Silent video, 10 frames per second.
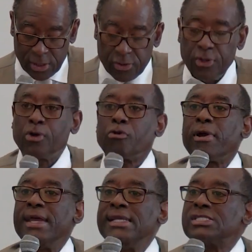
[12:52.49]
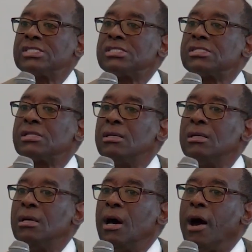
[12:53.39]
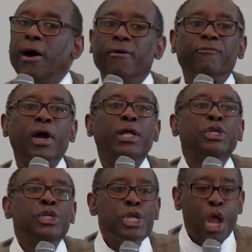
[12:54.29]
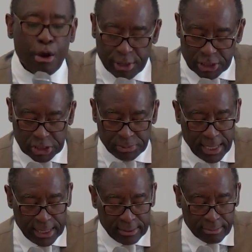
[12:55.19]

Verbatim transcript: the grace of nourishment.